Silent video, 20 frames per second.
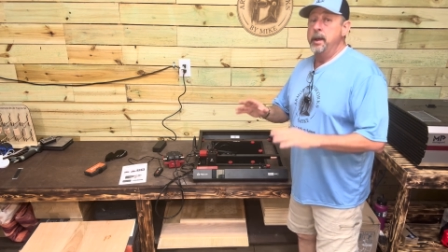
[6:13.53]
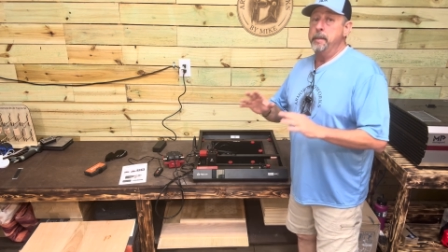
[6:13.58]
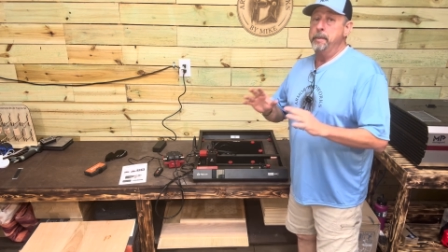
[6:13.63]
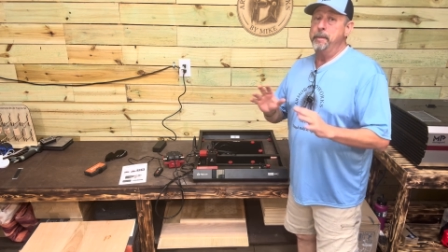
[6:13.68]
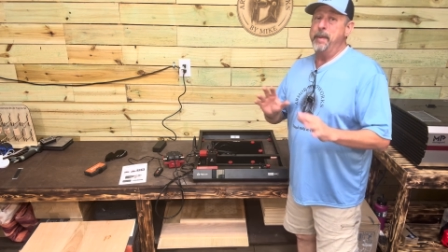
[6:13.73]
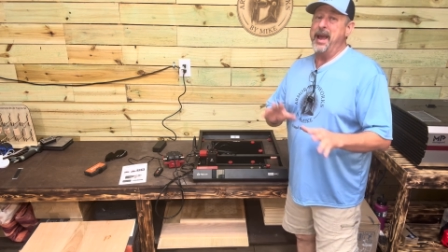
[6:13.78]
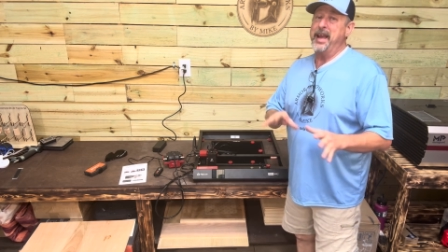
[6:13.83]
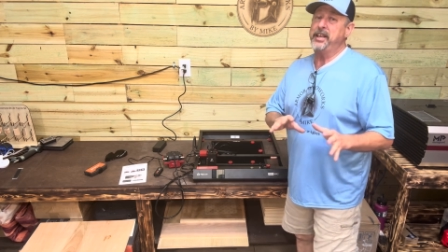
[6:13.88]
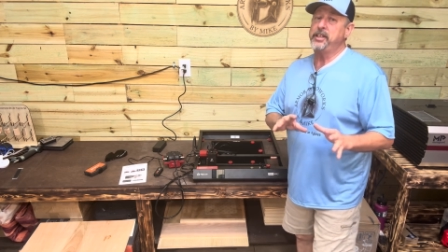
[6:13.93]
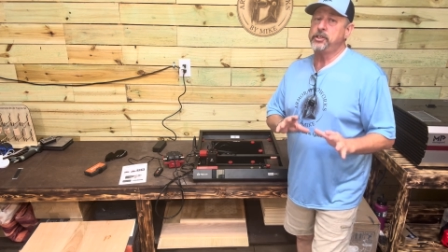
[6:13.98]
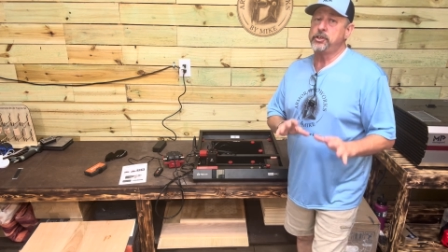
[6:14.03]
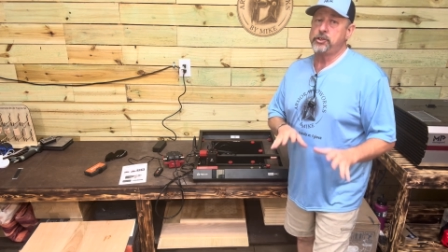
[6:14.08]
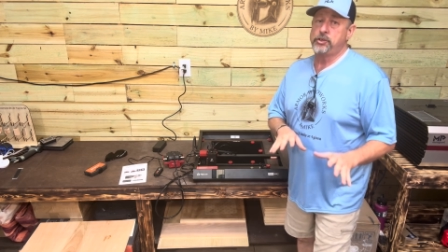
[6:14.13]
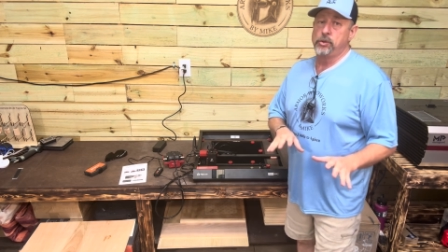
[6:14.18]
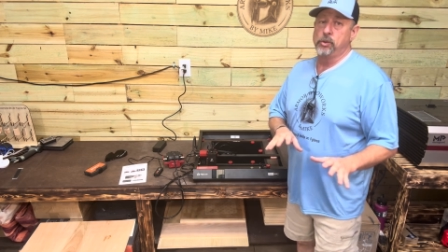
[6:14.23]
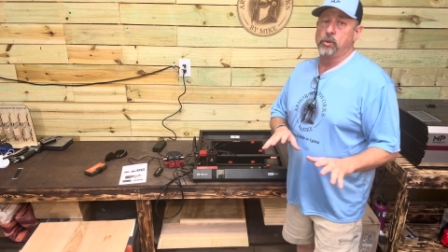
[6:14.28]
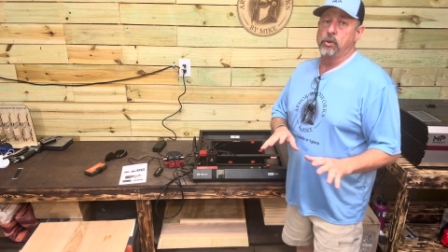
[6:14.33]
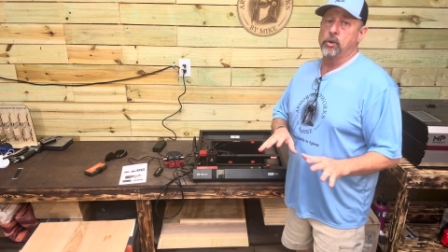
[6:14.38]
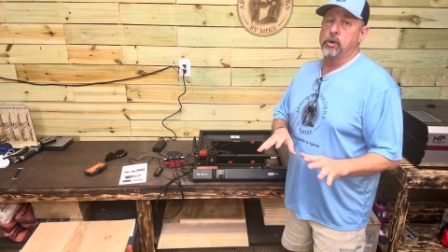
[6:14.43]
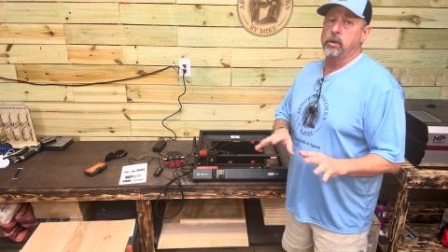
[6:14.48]
make
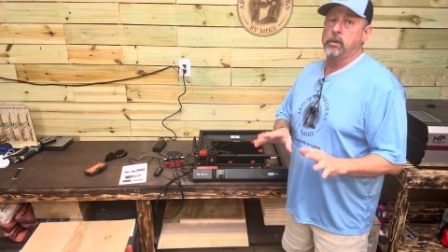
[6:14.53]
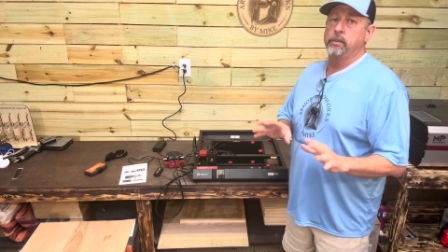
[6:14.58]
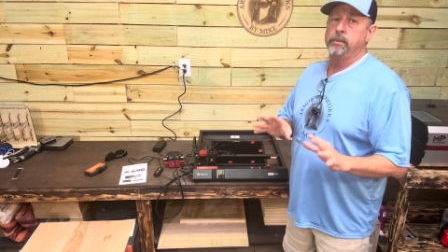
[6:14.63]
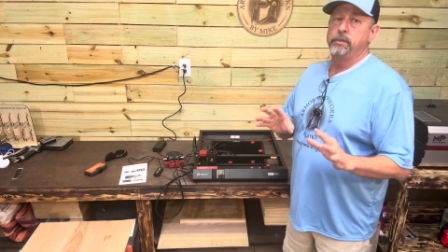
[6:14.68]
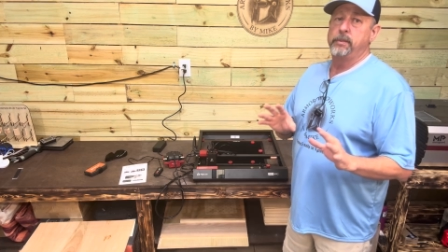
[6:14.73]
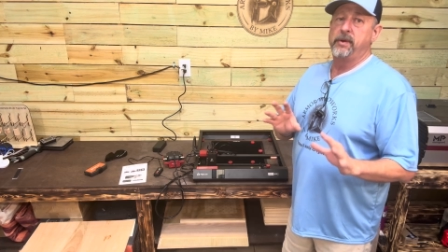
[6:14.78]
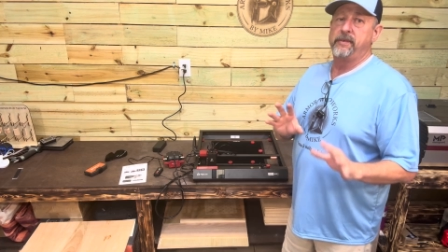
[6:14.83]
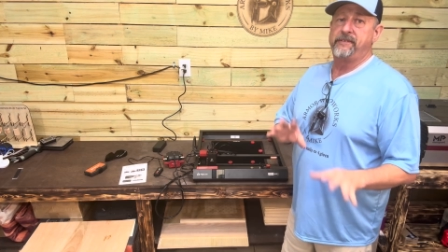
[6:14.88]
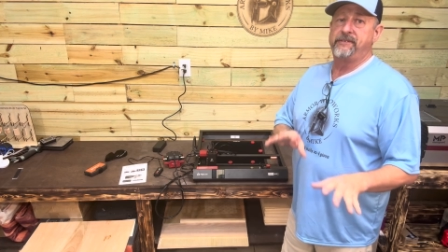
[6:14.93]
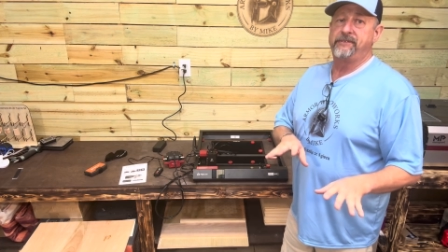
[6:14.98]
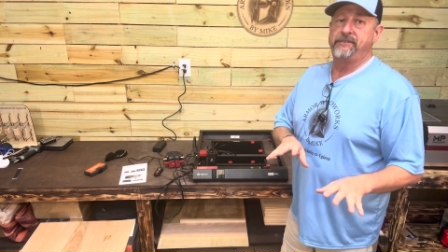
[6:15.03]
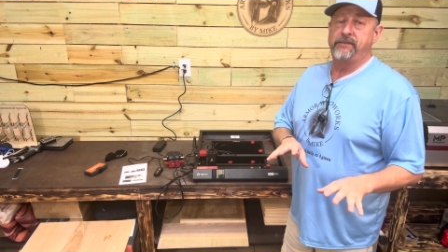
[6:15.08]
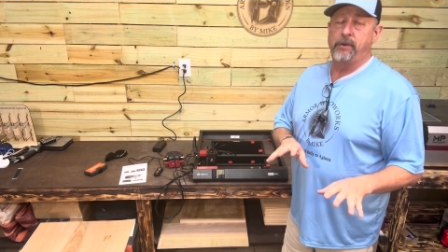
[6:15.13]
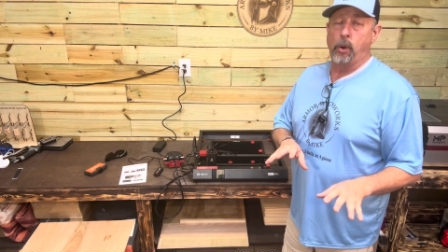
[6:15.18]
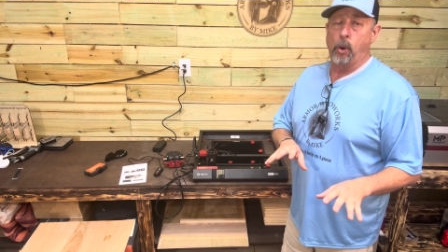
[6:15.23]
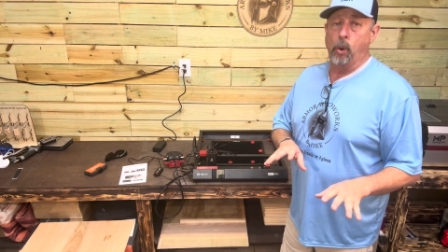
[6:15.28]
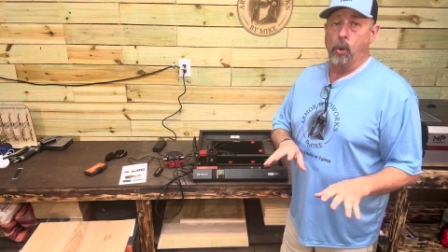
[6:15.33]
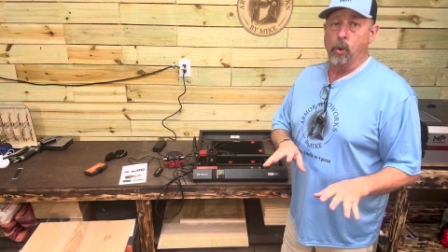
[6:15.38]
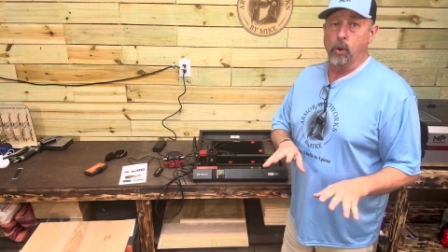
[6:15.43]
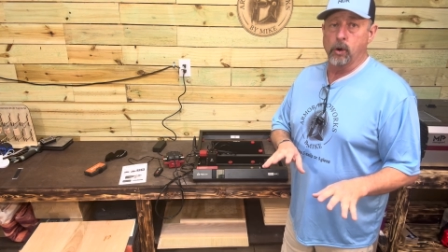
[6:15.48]
sure
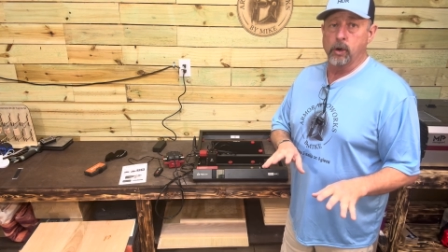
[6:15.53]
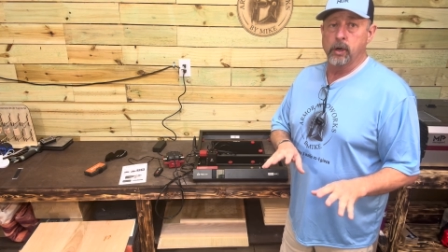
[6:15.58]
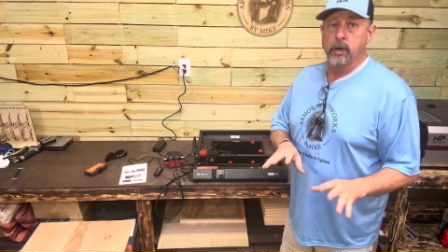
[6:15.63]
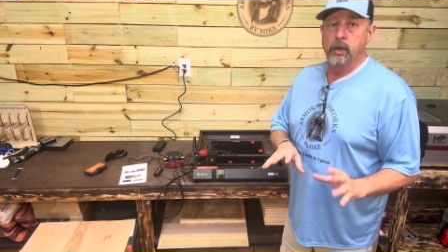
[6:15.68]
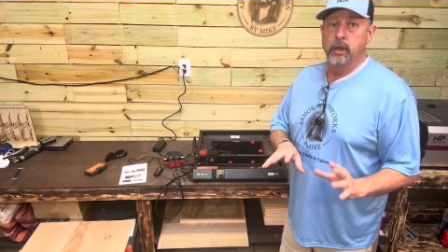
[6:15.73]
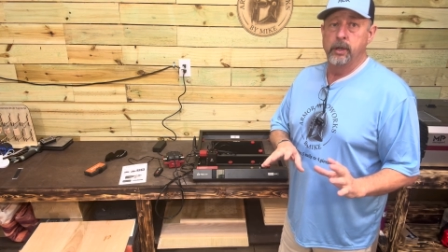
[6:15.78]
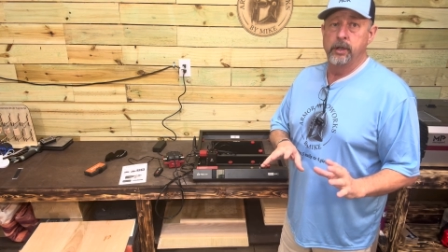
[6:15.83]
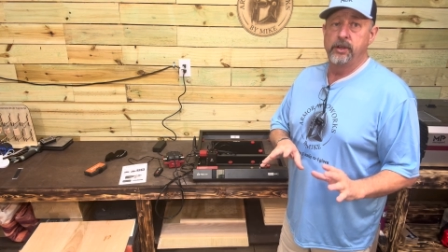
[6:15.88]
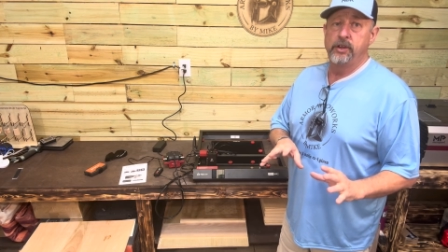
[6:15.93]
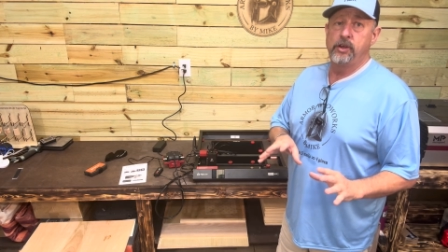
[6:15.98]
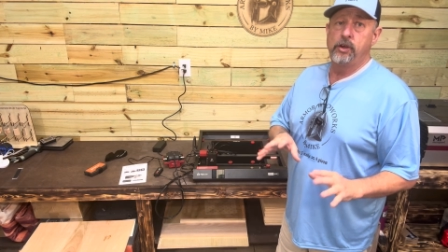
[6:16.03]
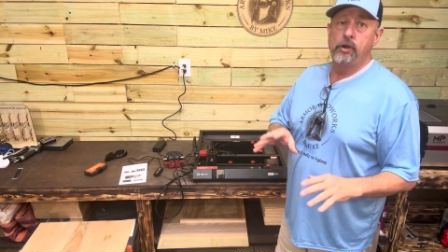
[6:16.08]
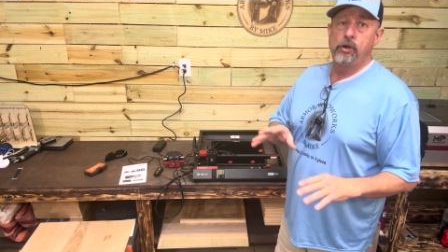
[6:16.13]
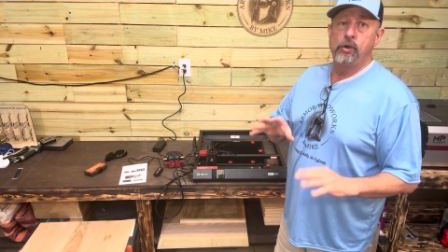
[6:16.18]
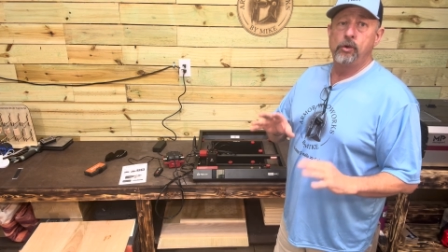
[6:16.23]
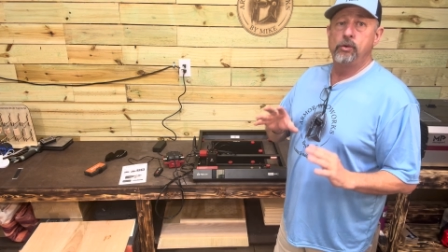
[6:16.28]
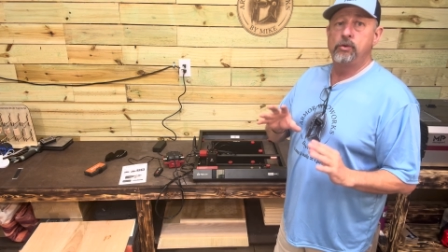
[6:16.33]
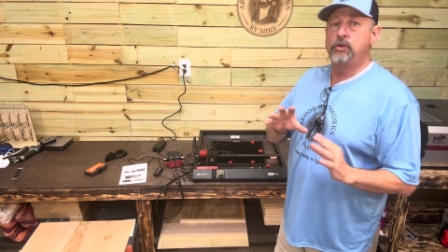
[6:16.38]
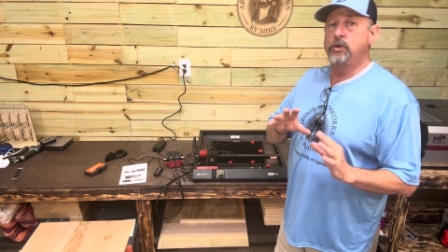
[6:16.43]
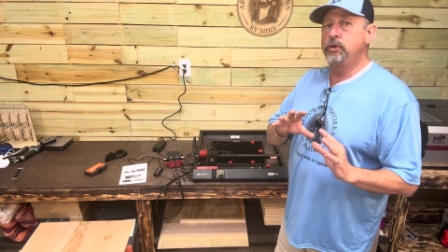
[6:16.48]
before
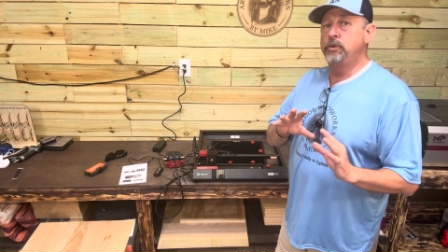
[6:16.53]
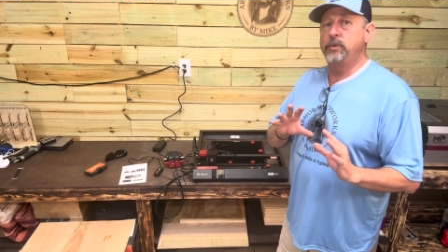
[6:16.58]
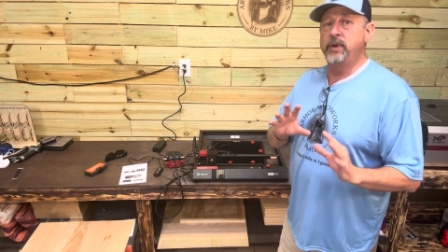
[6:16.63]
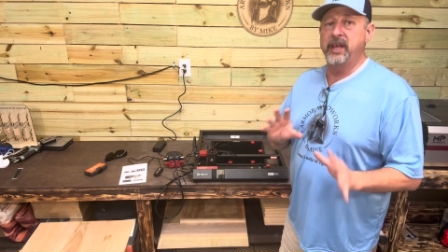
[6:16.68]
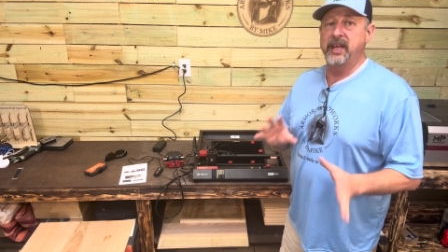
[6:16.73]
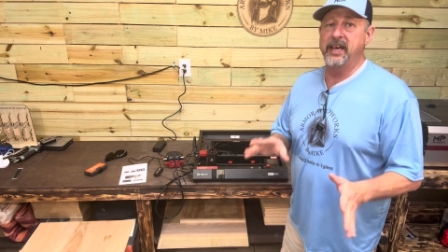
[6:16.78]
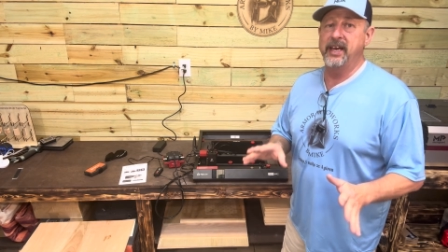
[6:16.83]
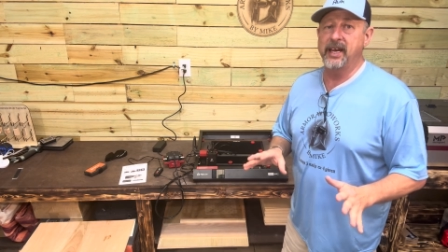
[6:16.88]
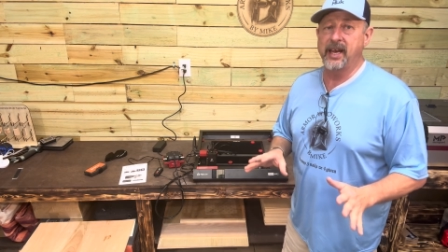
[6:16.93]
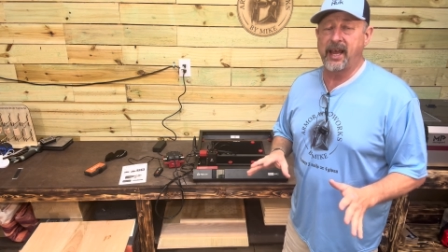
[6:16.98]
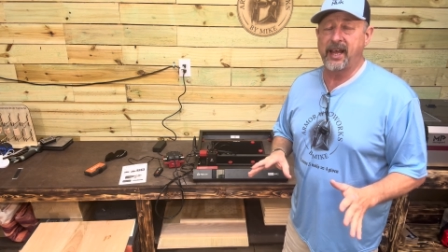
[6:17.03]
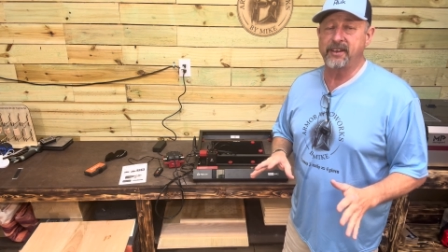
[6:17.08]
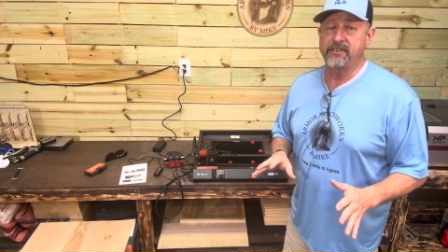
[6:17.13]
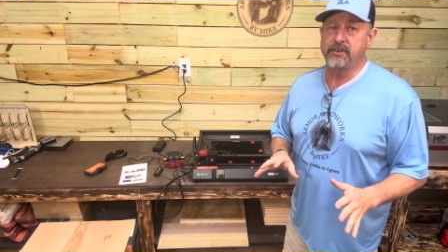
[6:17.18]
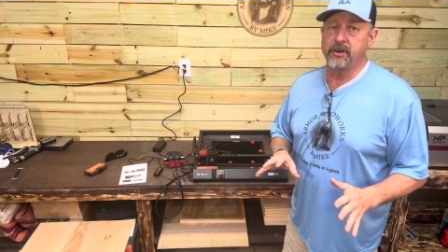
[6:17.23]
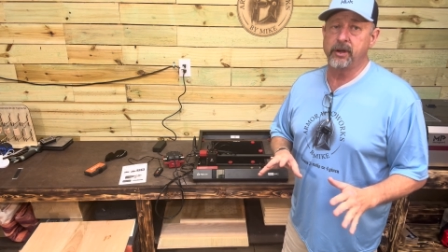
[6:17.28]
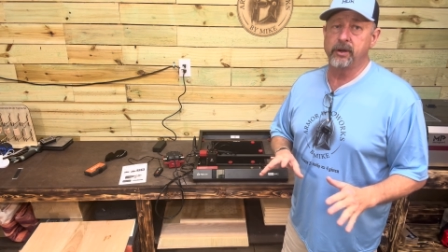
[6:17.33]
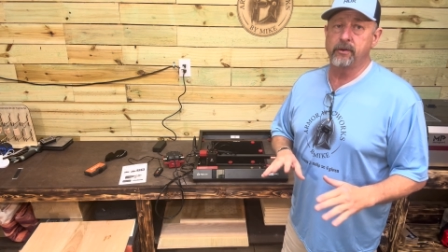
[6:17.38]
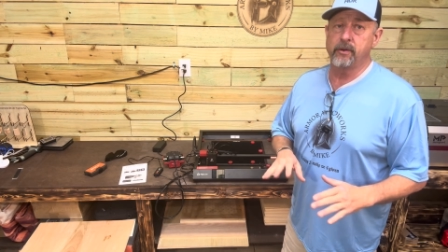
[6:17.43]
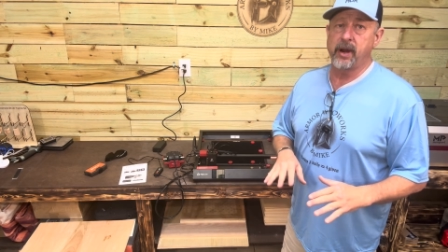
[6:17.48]
you do any
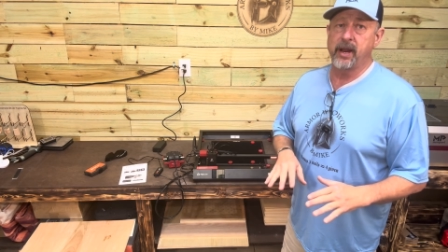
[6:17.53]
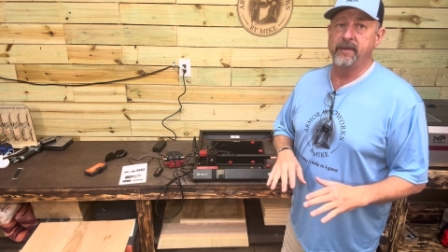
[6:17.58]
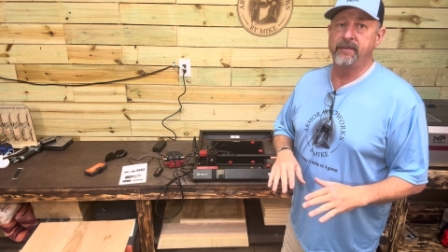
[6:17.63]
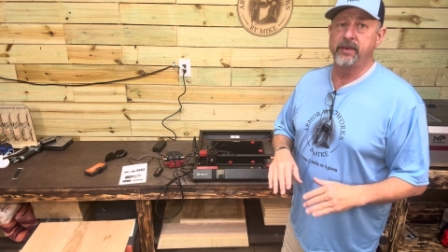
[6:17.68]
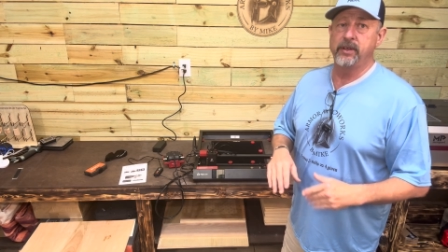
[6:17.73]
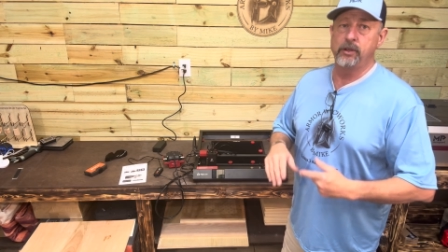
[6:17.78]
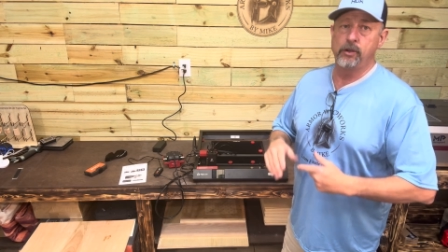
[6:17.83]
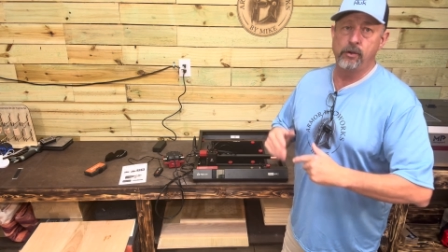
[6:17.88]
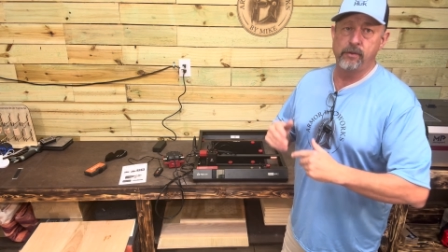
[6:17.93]
laser engraving,